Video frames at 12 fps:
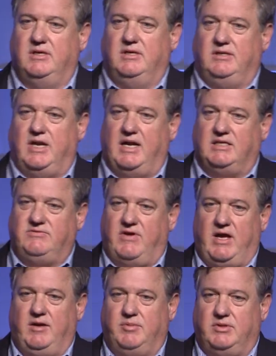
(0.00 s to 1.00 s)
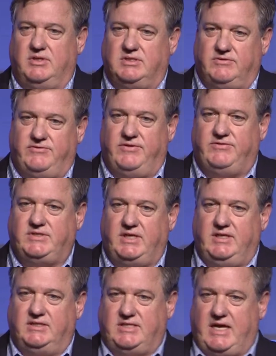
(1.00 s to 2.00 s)
not as valuable as the
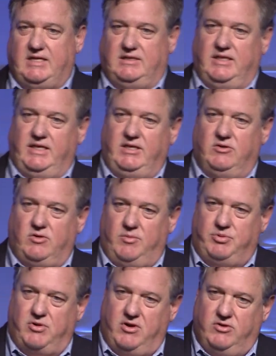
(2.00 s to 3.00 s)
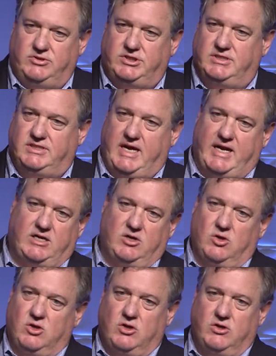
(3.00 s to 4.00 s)
15? Is that a linear approach? Is that
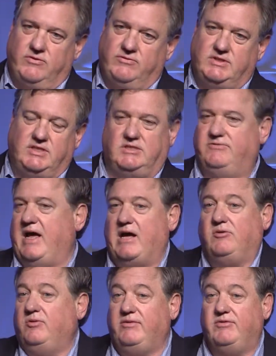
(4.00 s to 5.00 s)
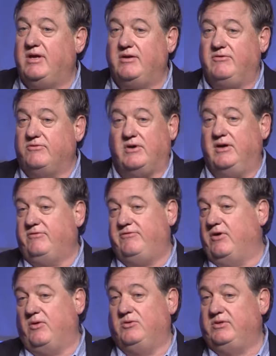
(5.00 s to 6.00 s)
curved? Does value even
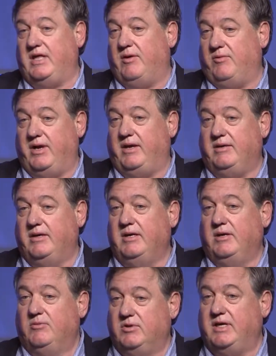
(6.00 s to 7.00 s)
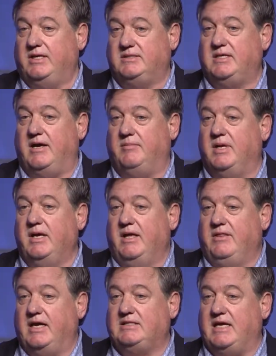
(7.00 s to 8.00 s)
unfold that way related to time?
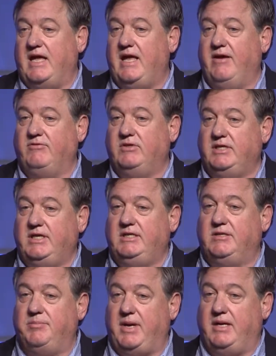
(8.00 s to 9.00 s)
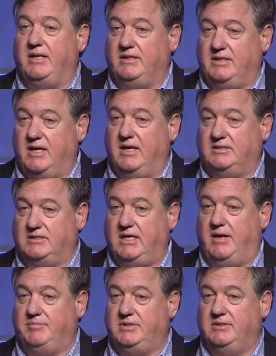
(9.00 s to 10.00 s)
That's a heavily debated
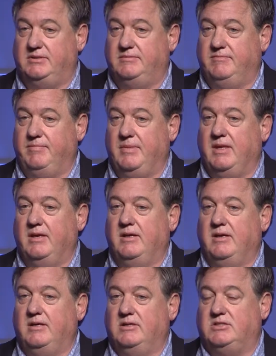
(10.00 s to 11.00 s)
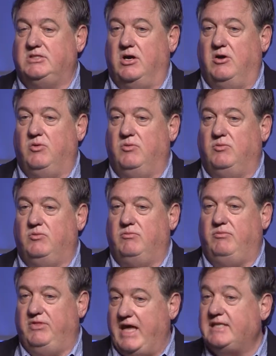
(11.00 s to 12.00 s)
concept. So
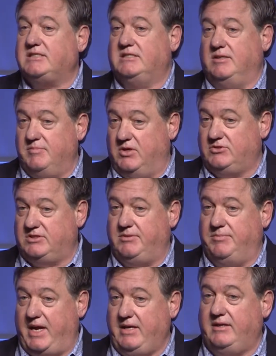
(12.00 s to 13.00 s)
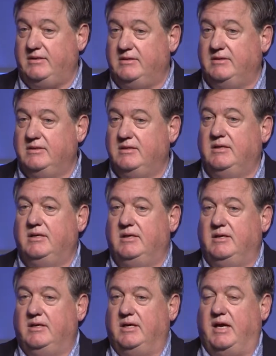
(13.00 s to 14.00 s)
that's the most debate.
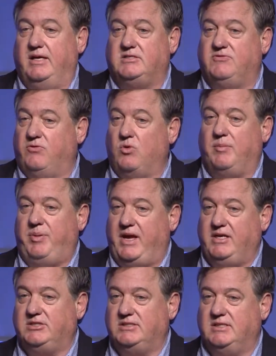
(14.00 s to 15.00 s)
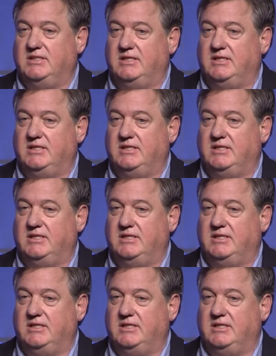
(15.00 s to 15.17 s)
It's 4 pages in the